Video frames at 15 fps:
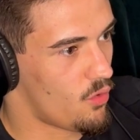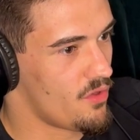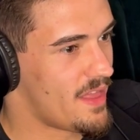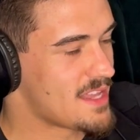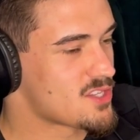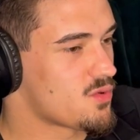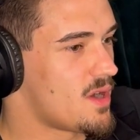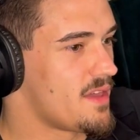Well,
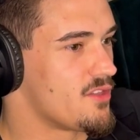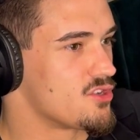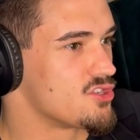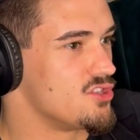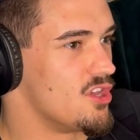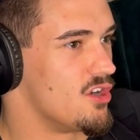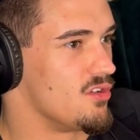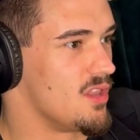that's why there's
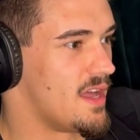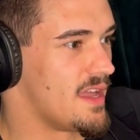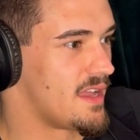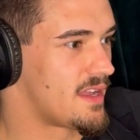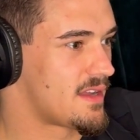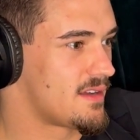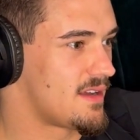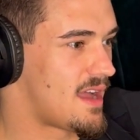no
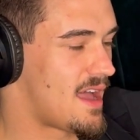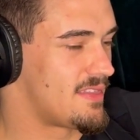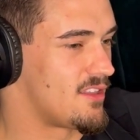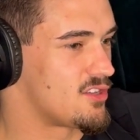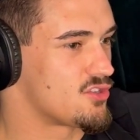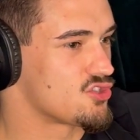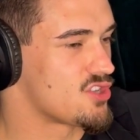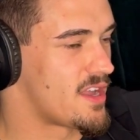
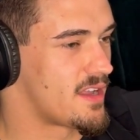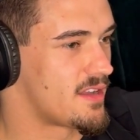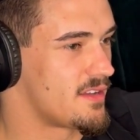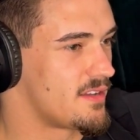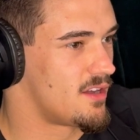like there's like